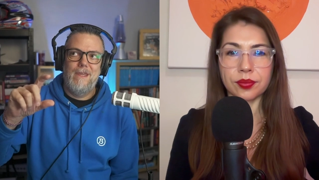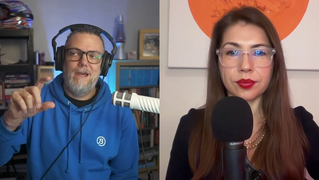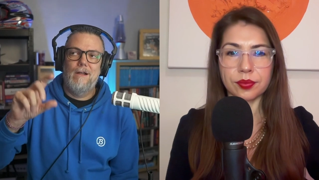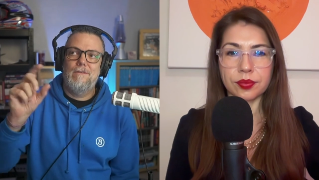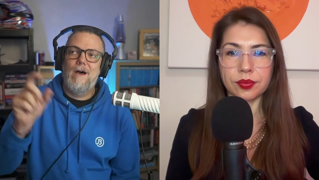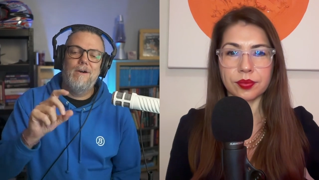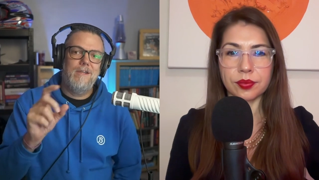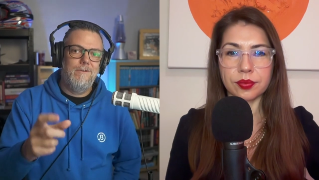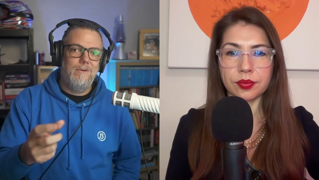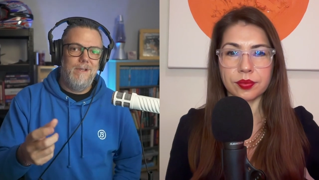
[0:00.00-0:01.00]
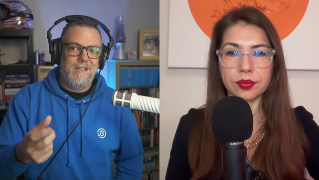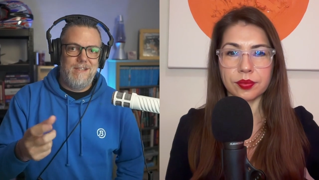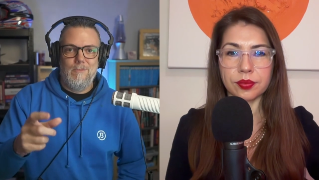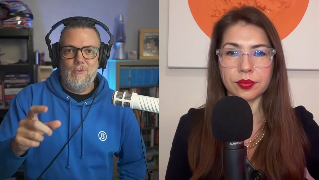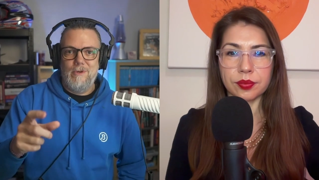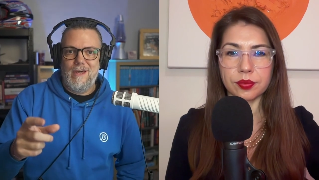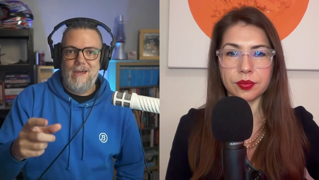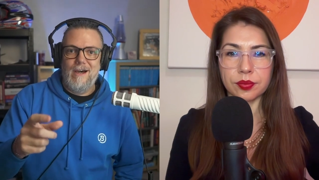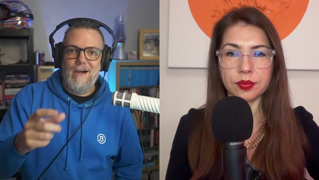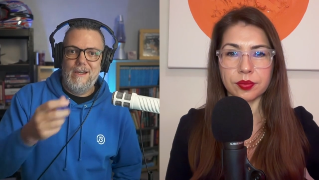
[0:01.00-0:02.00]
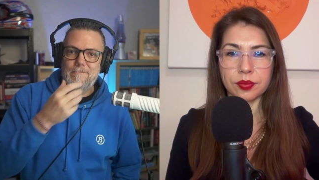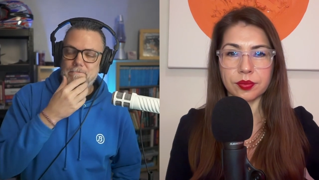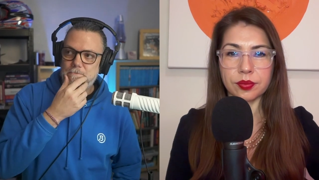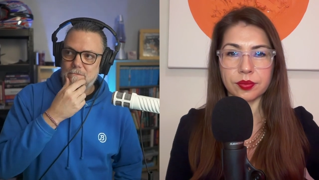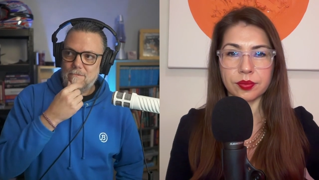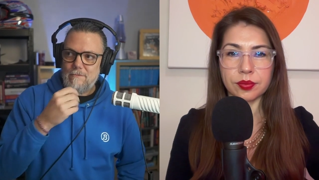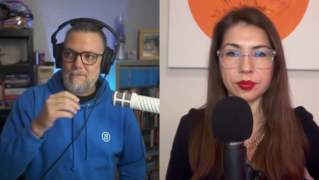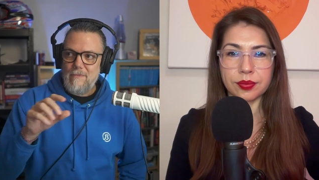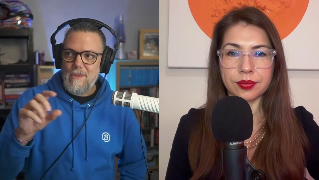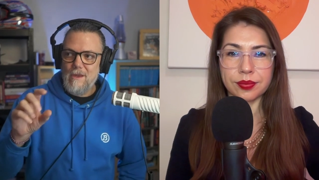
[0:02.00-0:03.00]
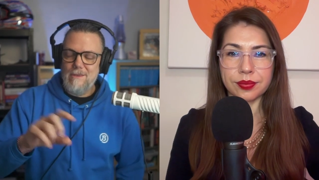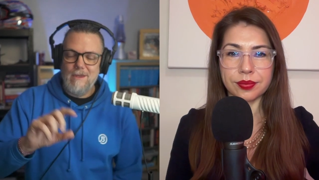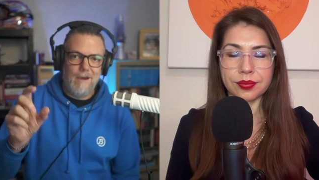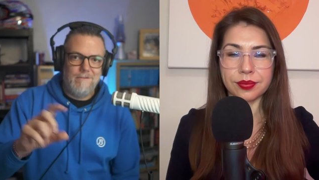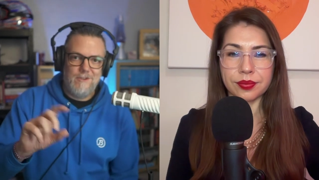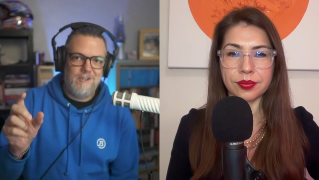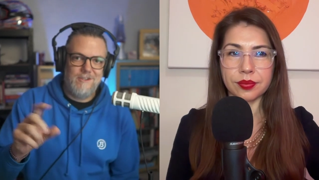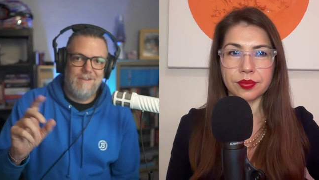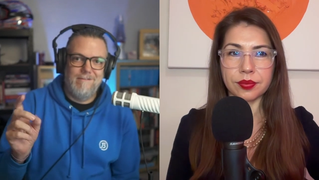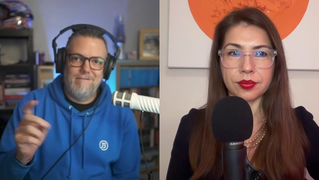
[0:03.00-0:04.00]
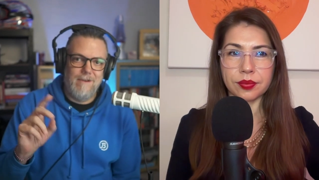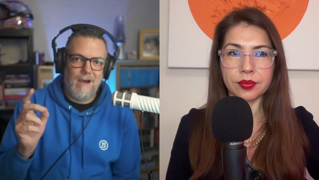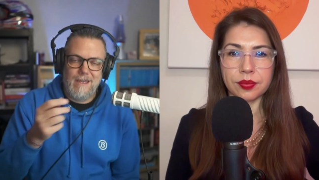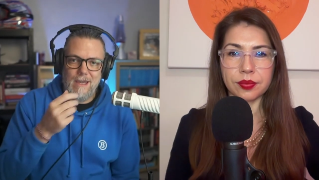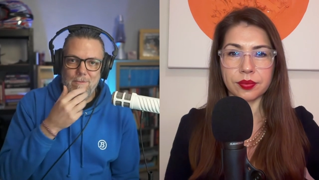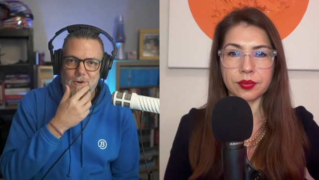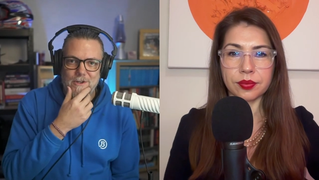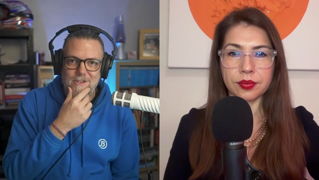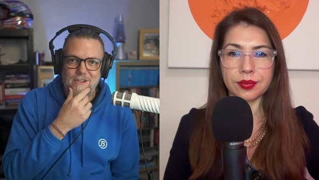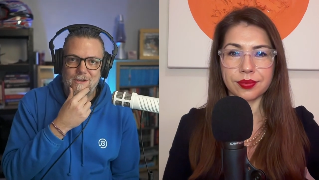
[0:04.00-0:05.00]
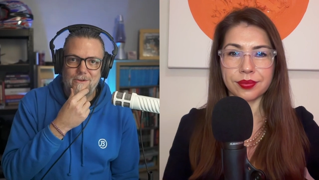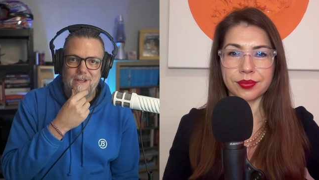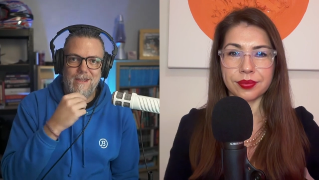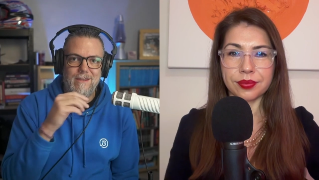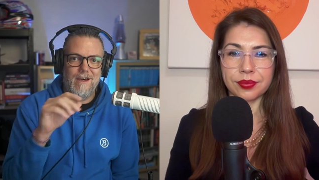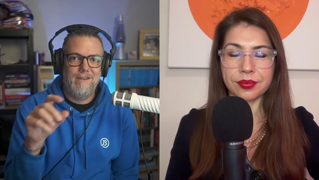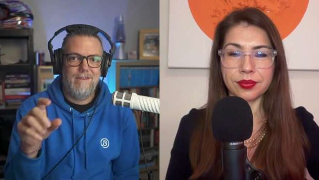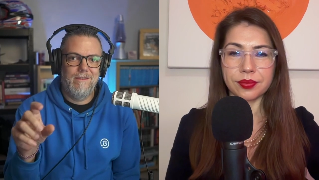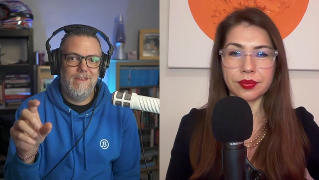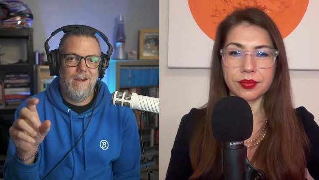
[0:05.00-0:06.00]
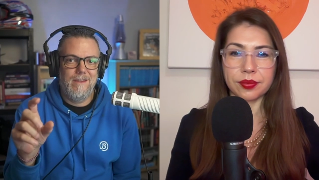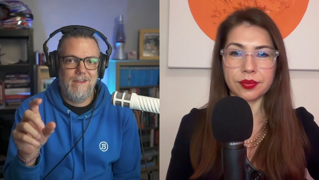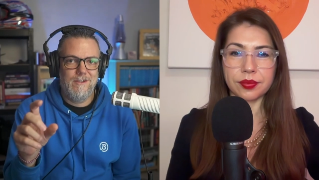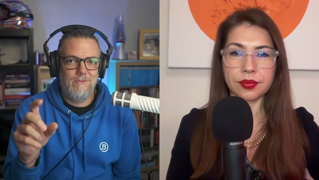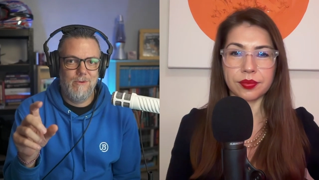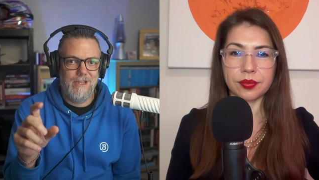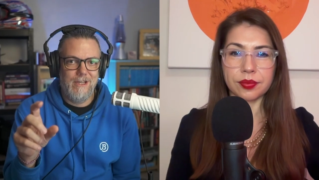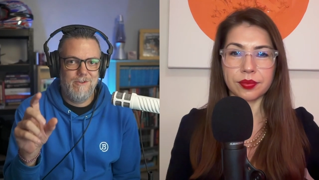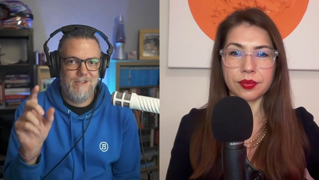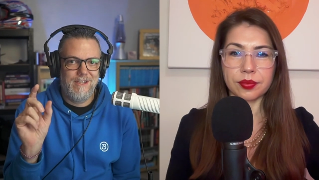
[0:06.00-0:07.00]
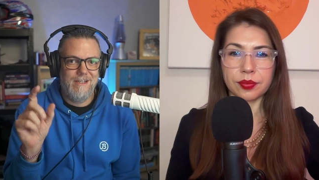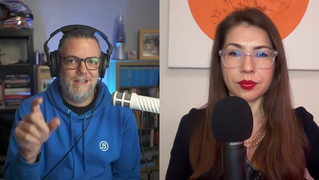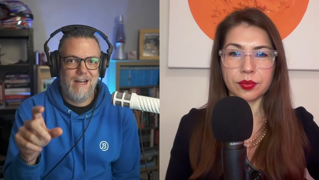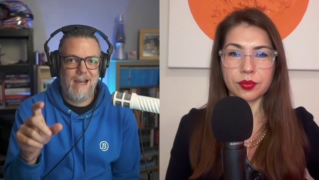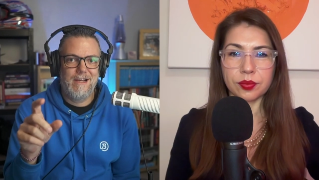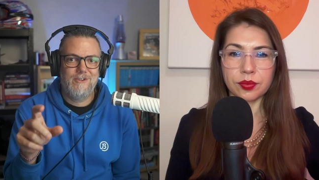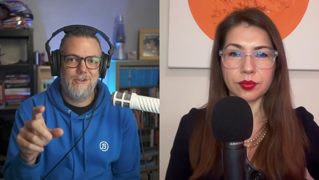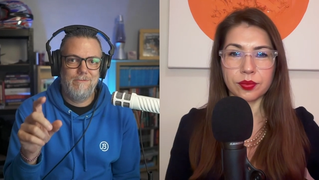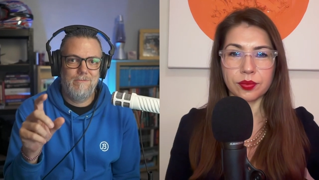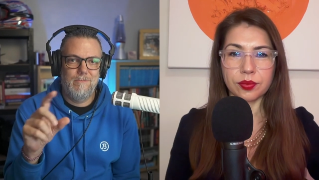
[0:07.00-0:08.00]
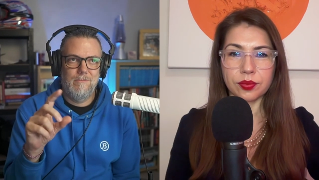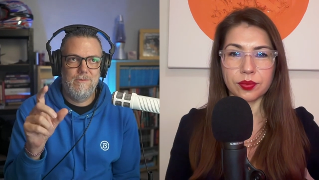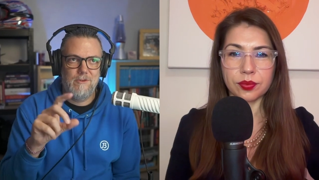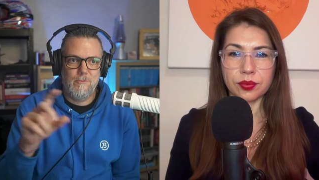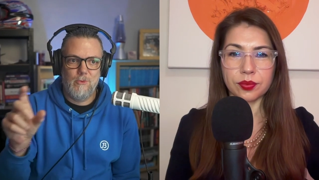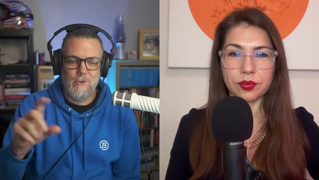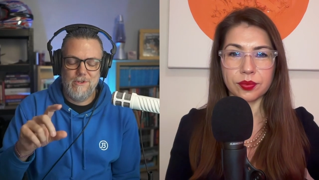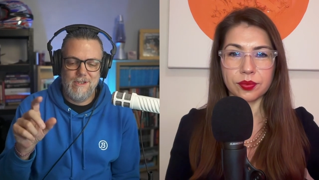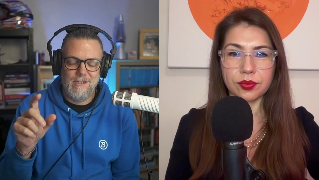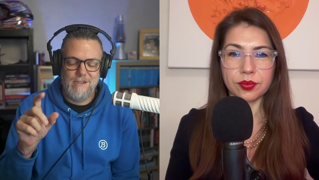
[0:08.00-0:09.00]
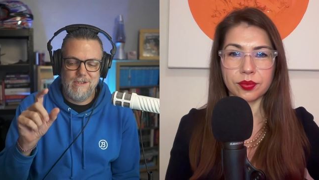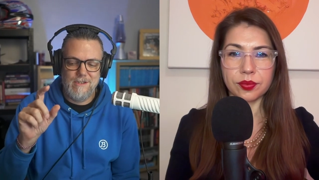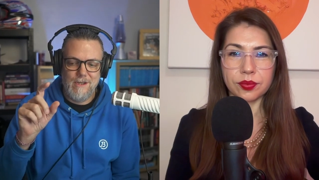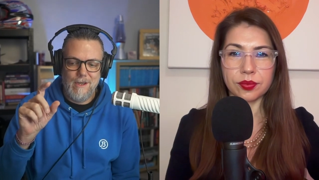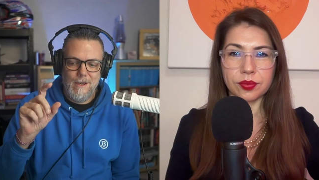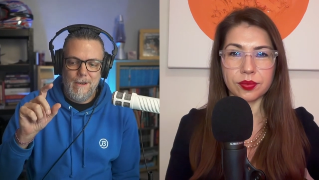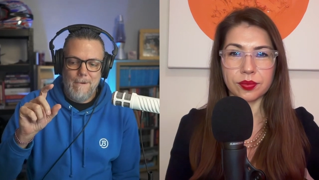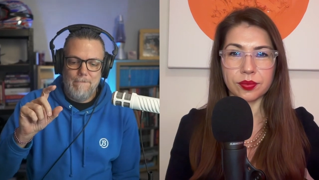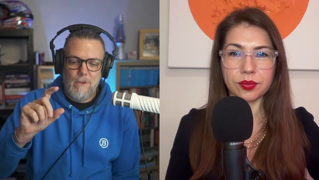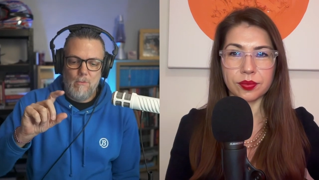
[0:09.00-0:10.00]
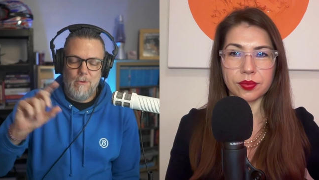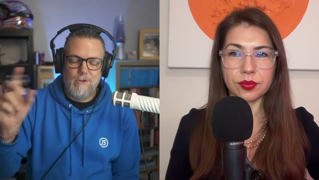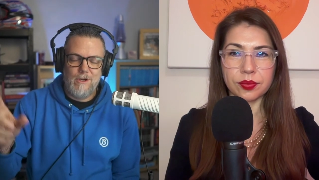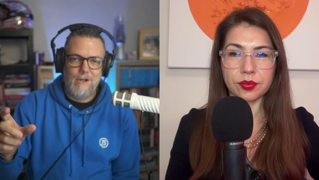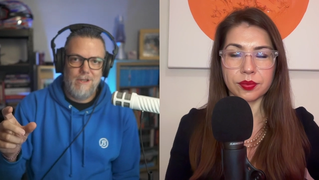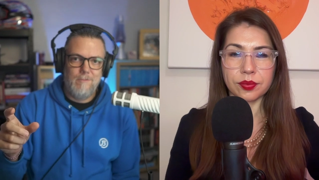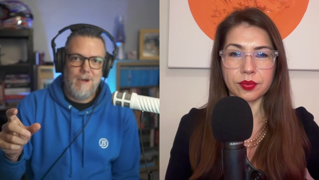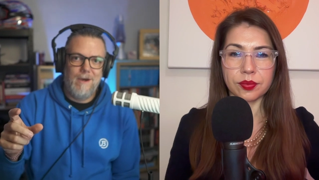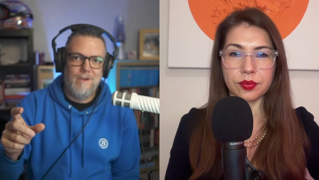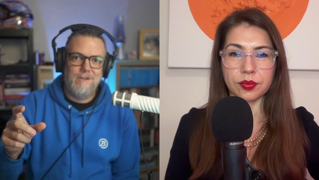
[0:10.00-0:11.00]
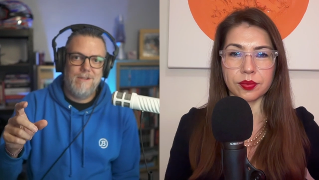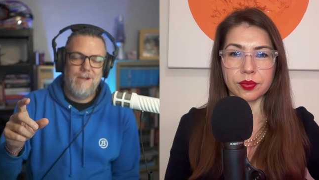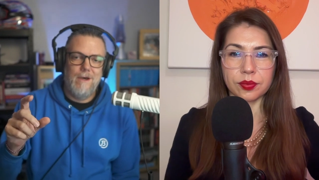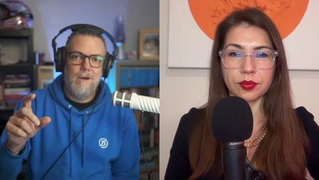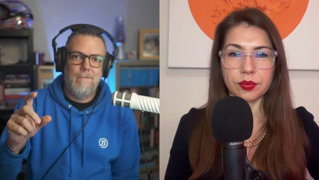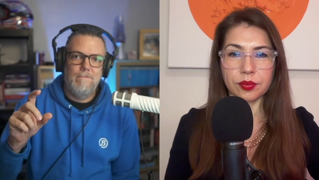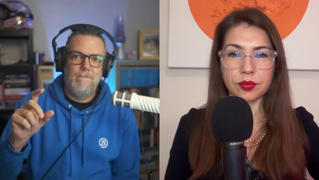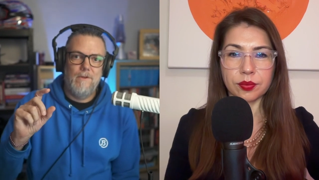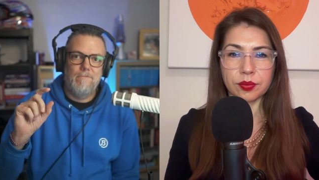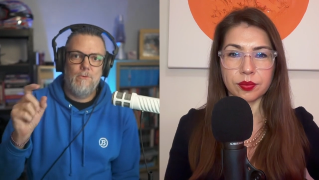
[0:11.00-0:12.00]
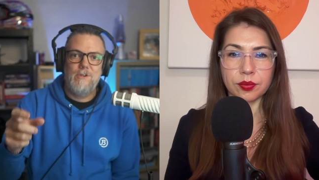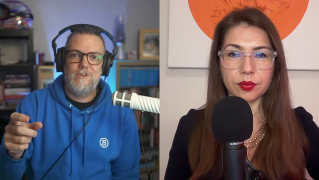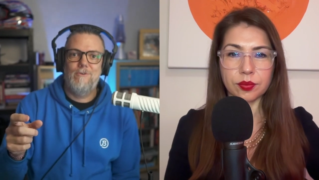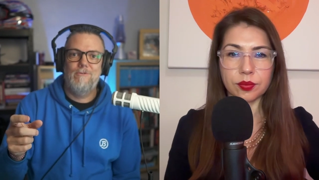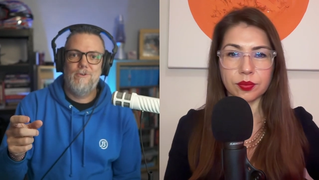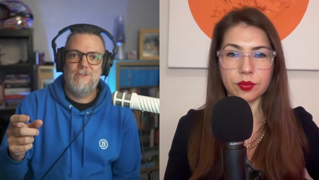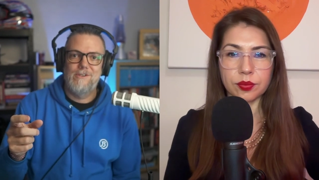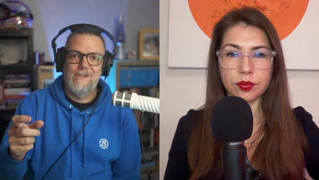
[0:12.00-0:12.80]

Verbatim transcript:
Speaker 1: I'll I'll give you an example with A I that I've just, I came across the other day that I, that I think is really interesting, and it actually supports this, is we were talking about um, voiceovers,